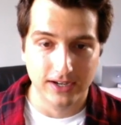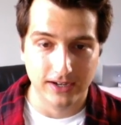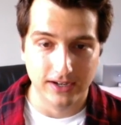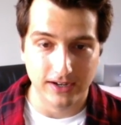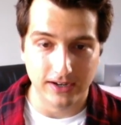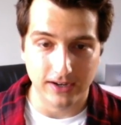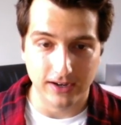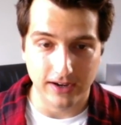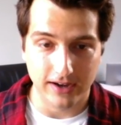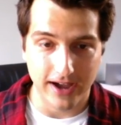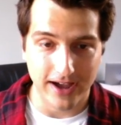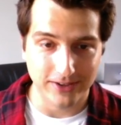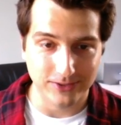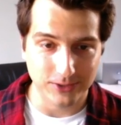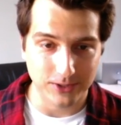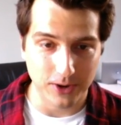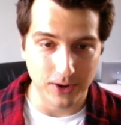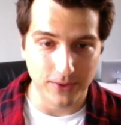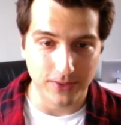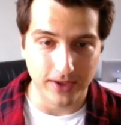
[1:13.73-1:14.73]
Uh, how's it
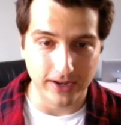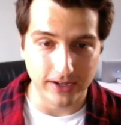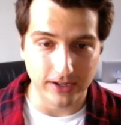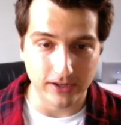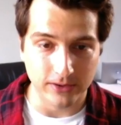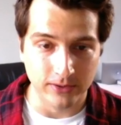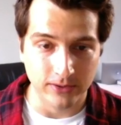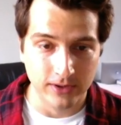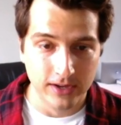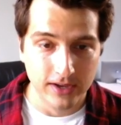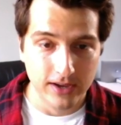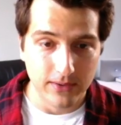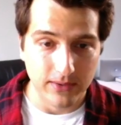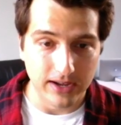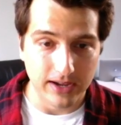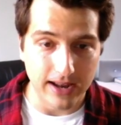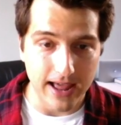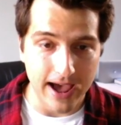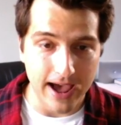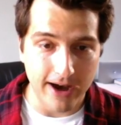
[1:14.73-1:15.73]
going? Thank you. We
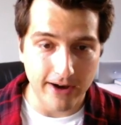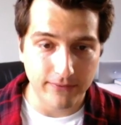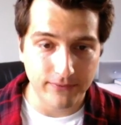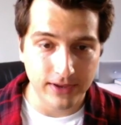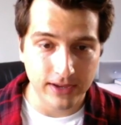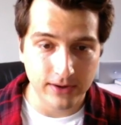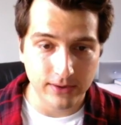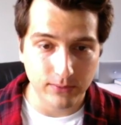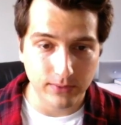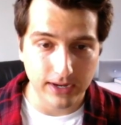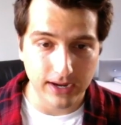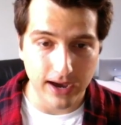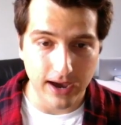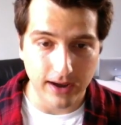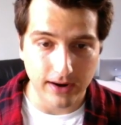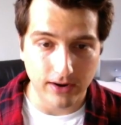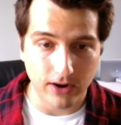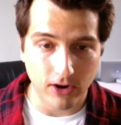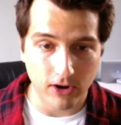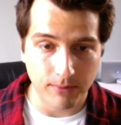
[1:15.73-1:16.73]
got Alvin. We
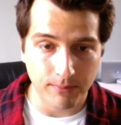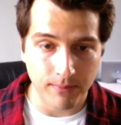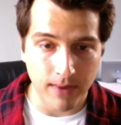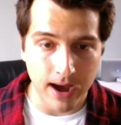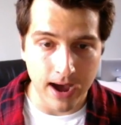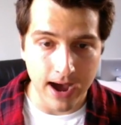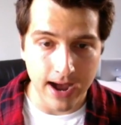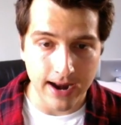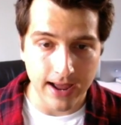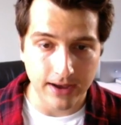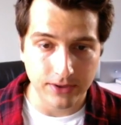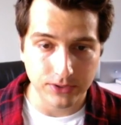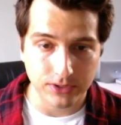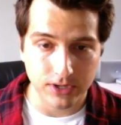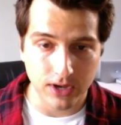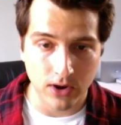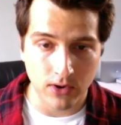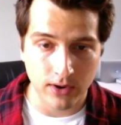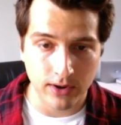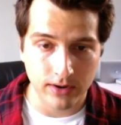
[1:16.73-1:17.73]
got Armand. How's it
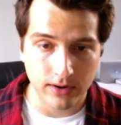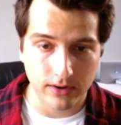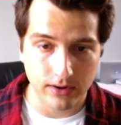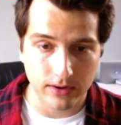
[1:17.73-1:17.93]
going?